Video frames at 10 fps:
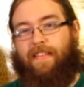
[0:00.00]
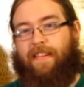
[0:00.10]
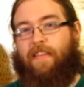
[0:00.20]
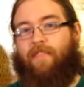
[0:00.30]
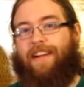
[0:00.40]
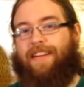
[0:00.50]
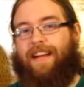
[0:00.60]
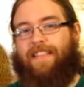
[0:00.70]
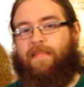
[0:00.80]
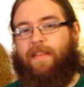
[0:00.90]
because it didn't
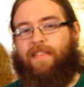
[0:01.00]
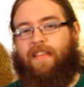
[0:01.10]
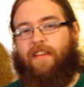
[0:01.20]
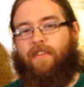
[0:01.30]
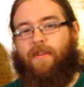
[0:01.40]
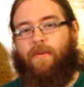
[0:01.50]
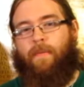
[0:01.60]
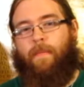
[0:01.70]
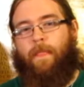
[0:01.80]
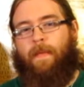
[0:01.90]
recognize him as the
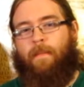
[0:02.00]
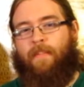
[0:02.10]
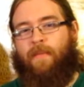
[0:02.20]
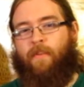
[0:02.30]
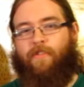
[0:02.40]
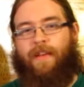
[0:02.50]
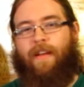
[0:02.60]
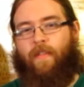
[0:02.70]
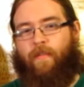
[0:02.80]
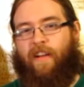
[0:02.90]
hero. But then
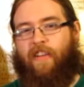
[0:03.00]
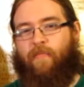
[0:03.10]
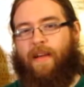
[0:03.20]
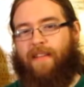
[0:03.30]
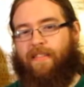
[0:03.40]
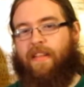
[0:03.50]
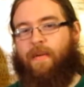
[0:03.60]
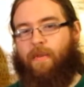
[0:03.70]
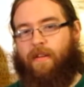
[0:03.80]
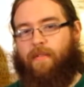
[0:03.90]
once you had all the
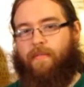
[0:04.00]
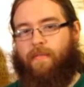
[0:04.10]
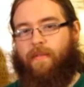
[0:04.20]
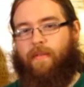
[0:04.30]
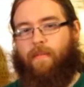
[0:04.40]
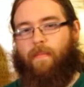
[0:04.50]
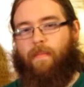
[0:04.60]
flashbacks, then it would have,